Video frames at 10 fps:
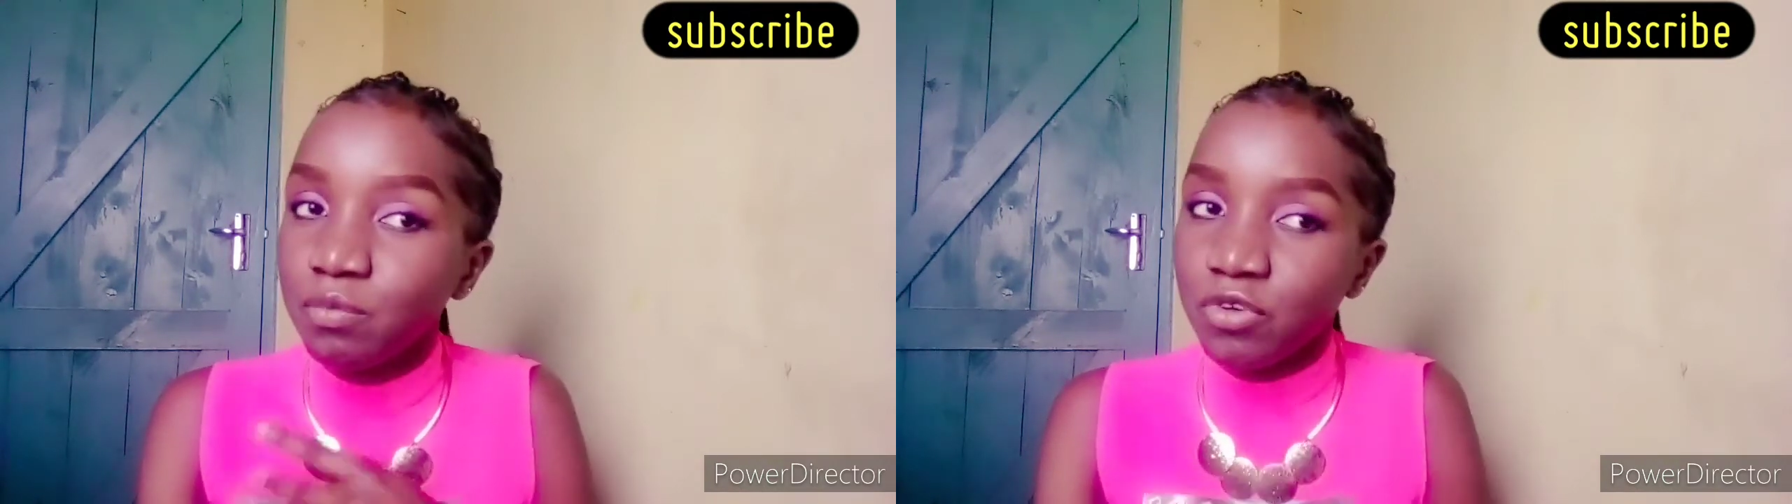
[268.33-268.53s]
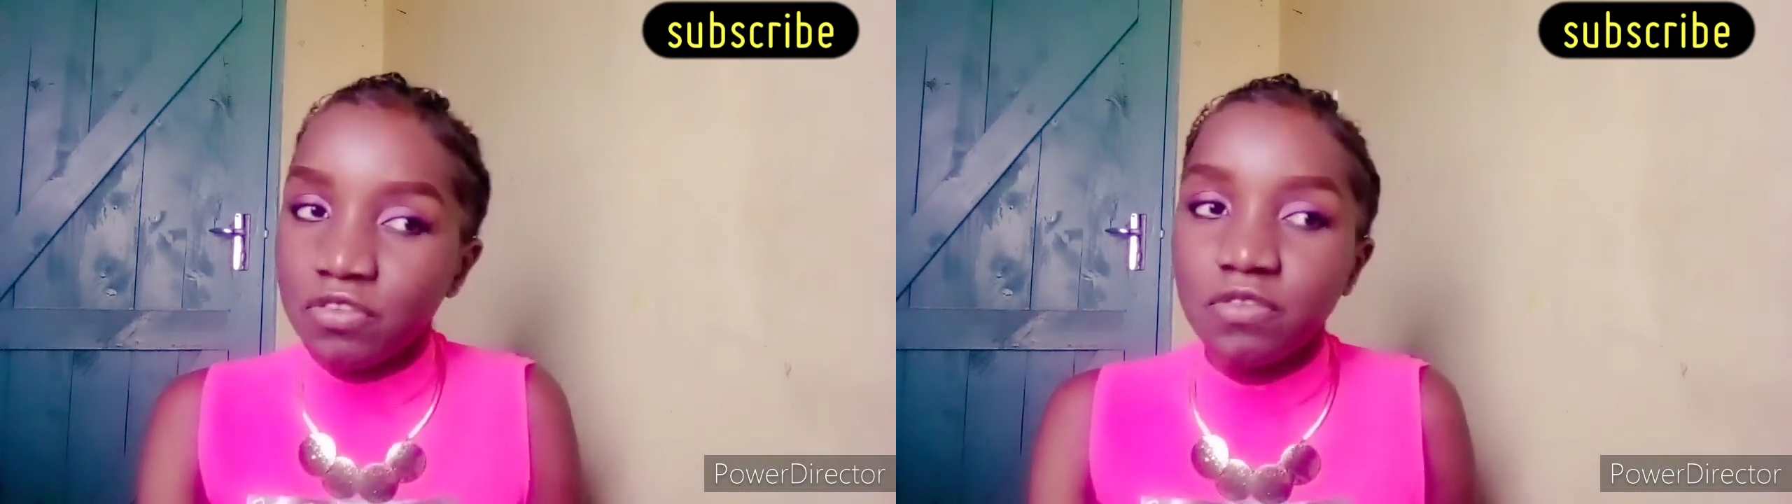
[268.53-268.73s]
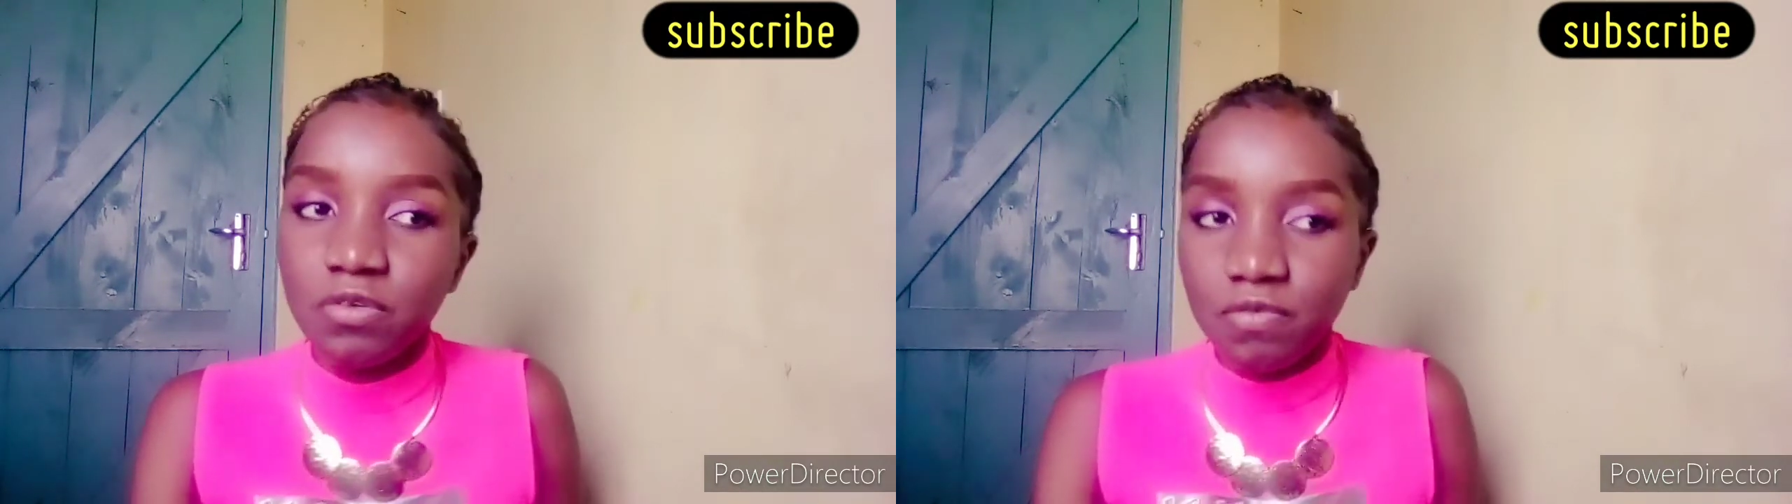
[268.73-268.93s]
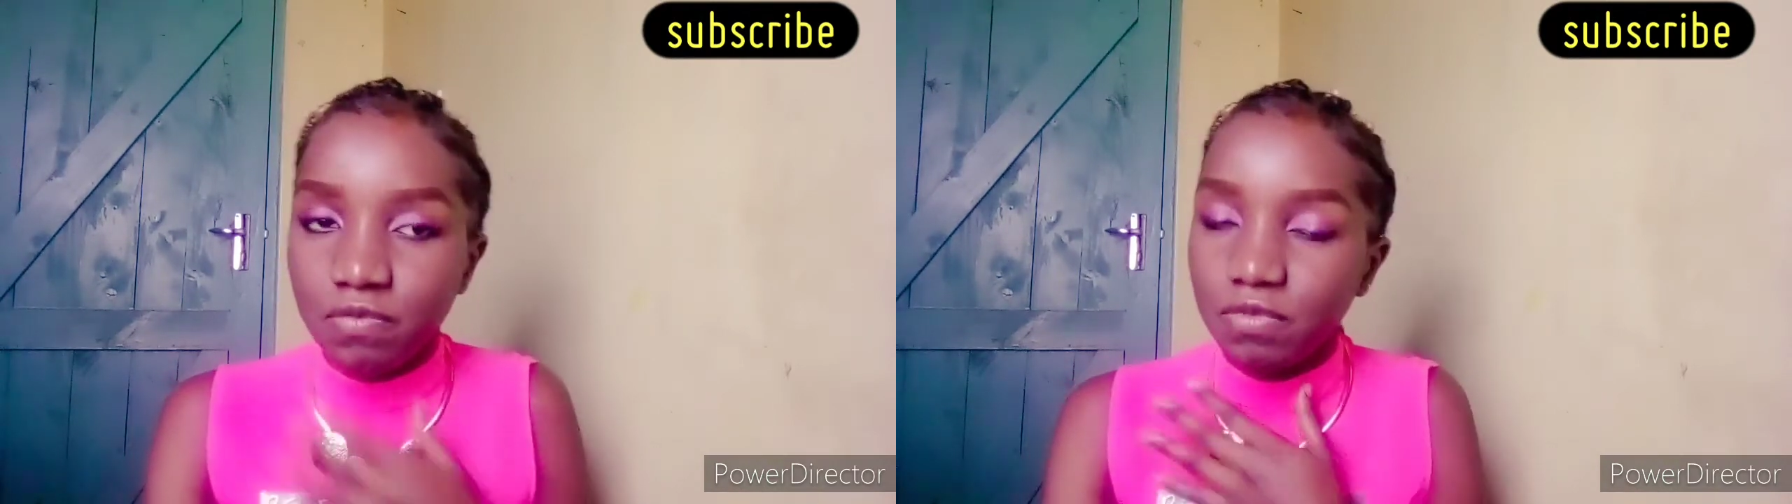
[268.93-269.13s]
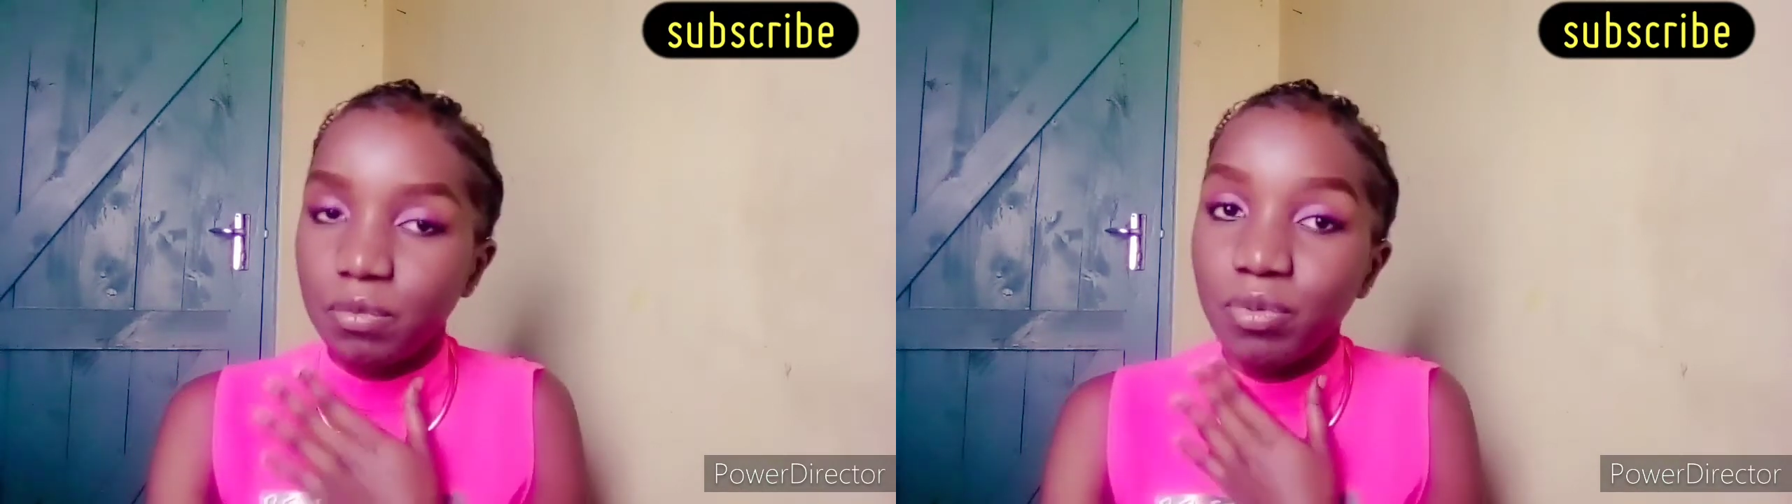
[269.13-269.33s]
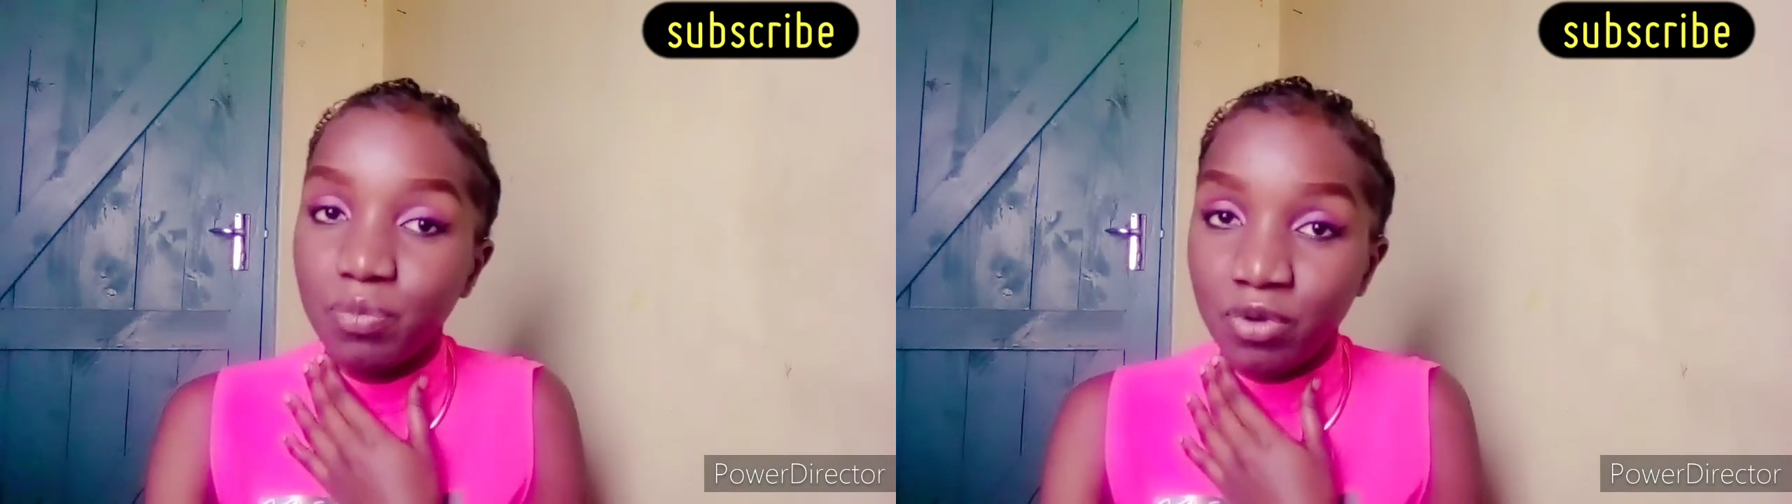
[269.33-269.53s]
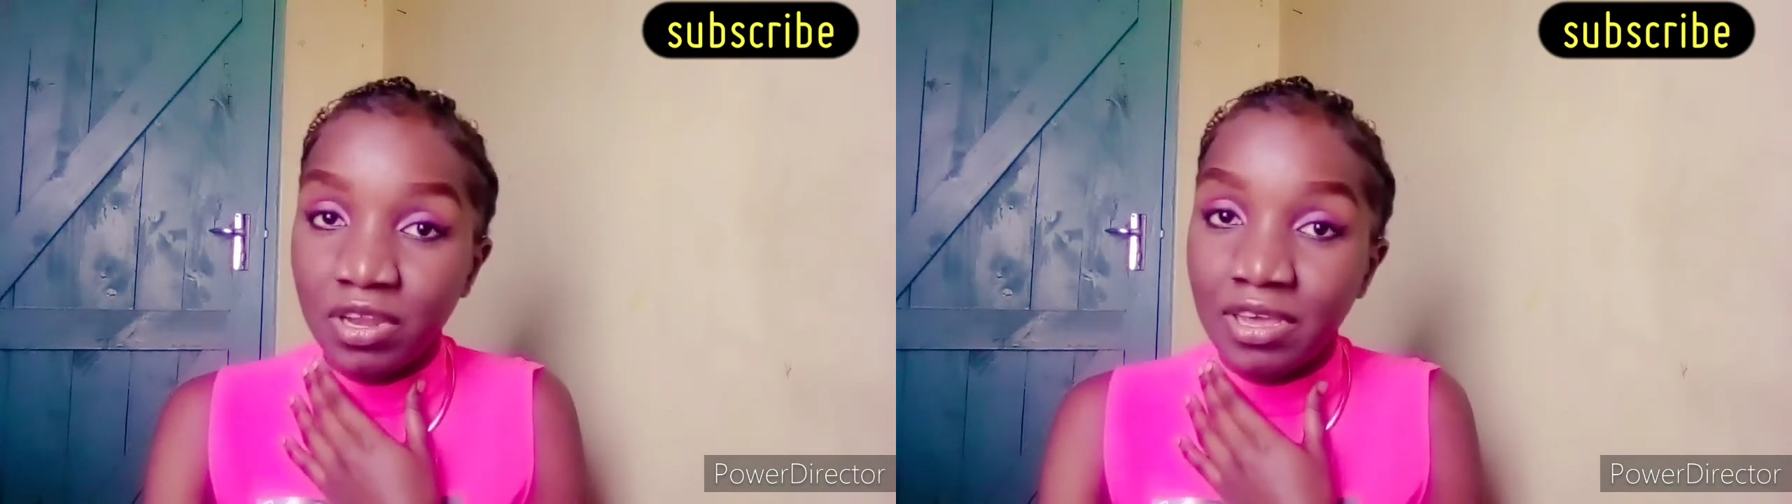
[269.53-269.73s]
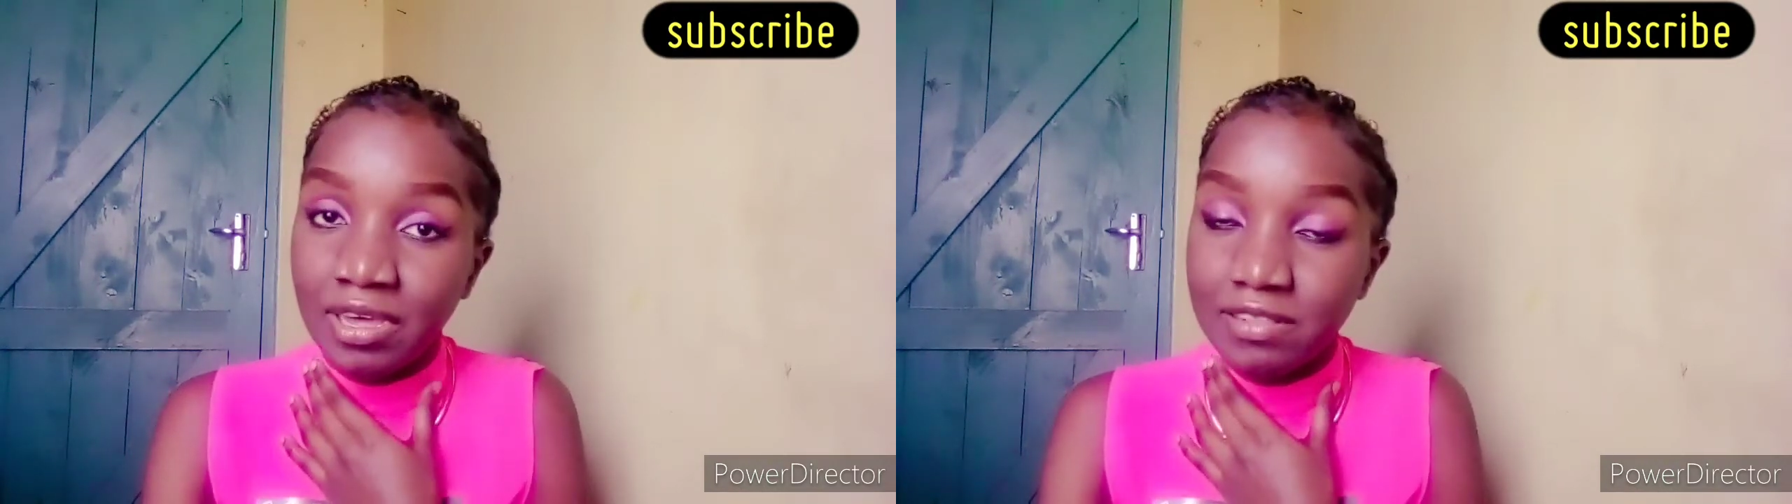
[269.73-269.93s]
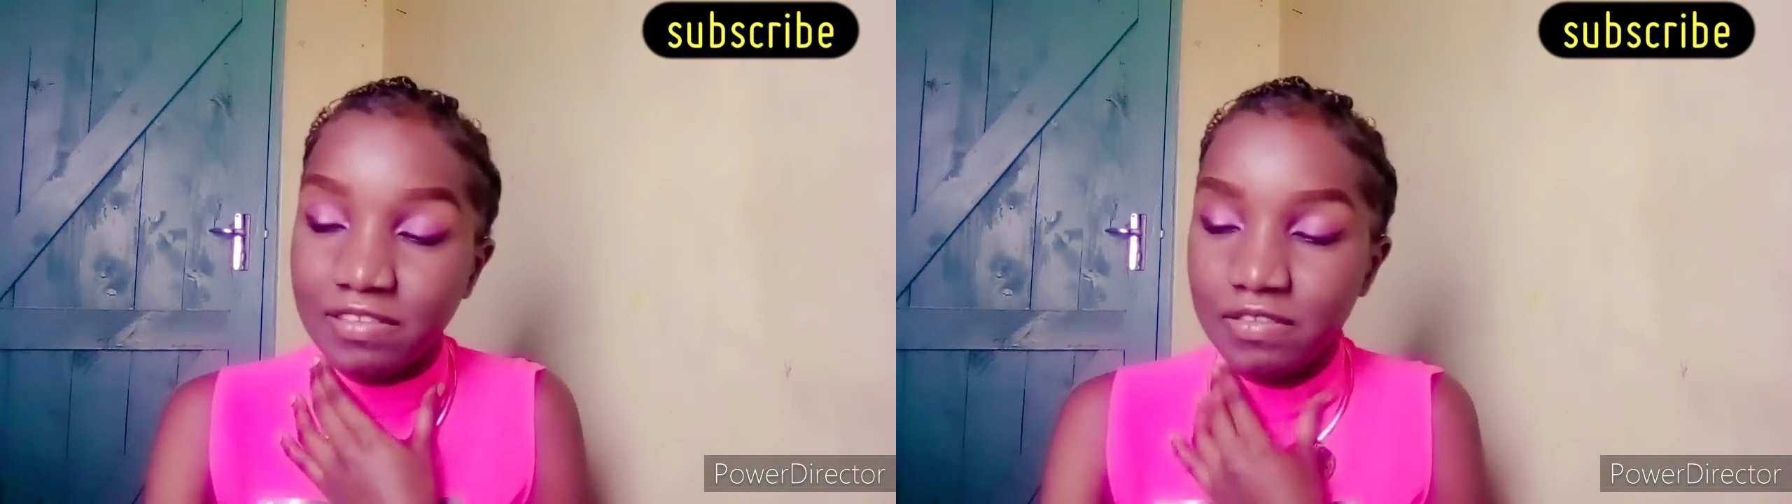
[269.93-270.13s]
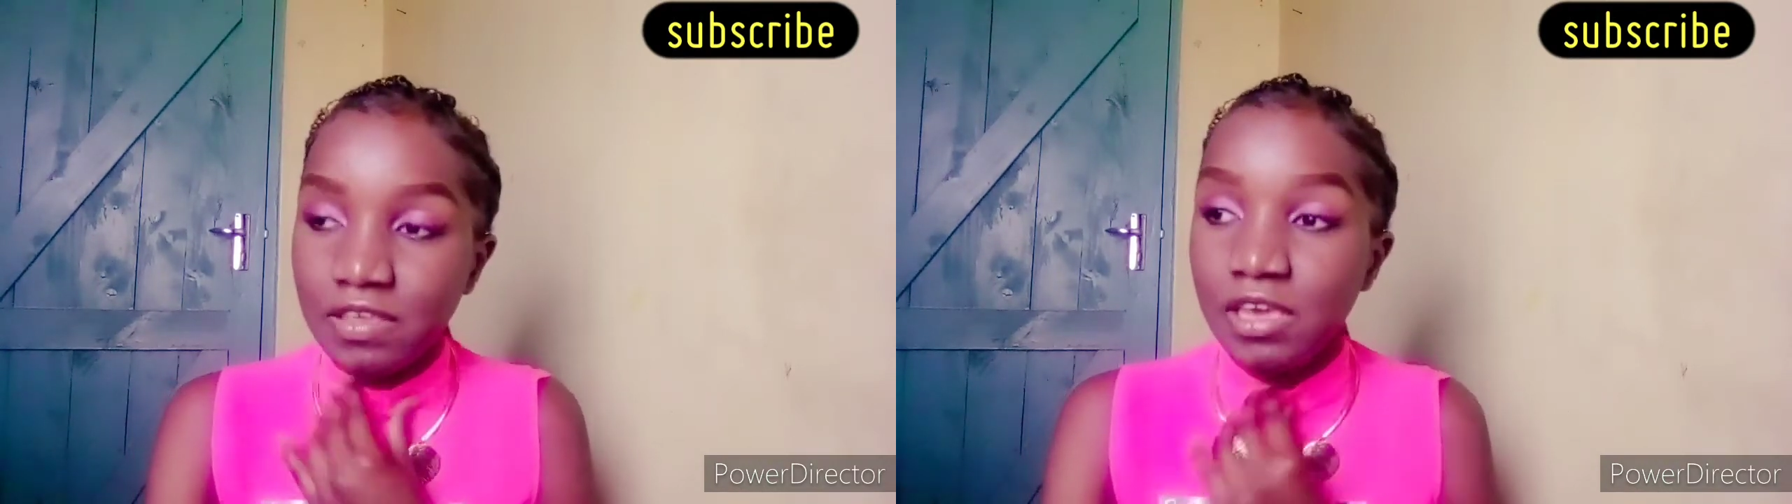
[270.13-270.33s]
most of the people need ulcers.